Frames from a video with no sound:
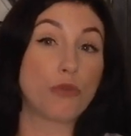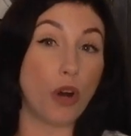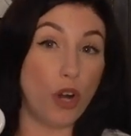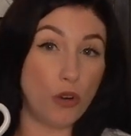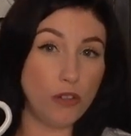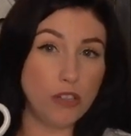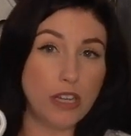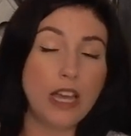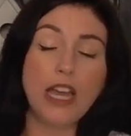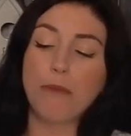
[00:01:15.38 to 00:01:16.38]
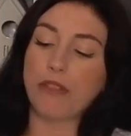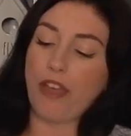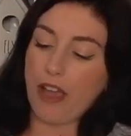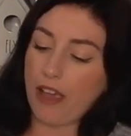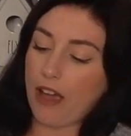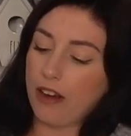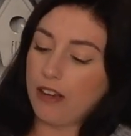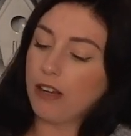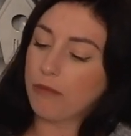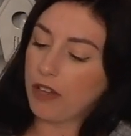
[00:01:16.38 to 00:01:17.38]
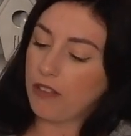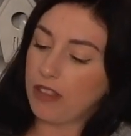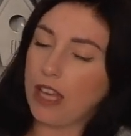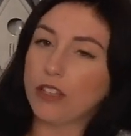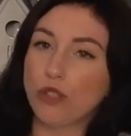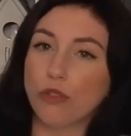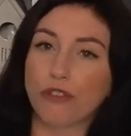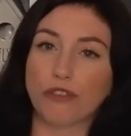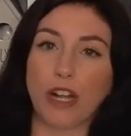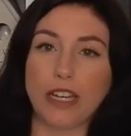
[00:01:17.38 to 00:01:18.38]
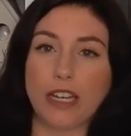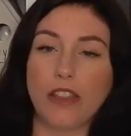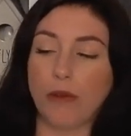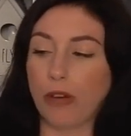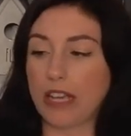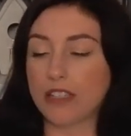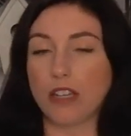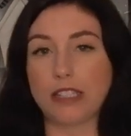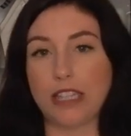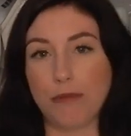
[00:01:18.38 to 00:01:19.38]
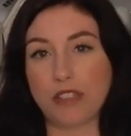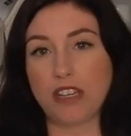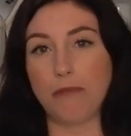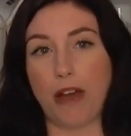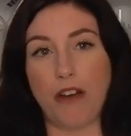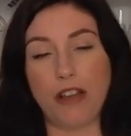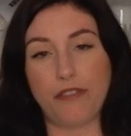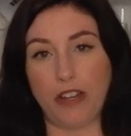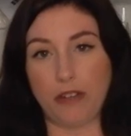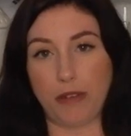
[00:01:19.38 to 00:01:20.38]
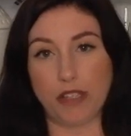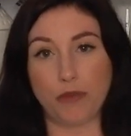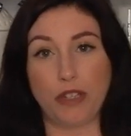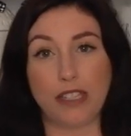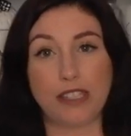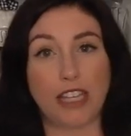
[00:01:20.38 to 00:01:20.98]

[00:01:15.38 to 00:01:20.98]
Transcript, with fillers: Grow, but then I ended up giving that to a friend. And then when I saw stems come out, I figured I might as well get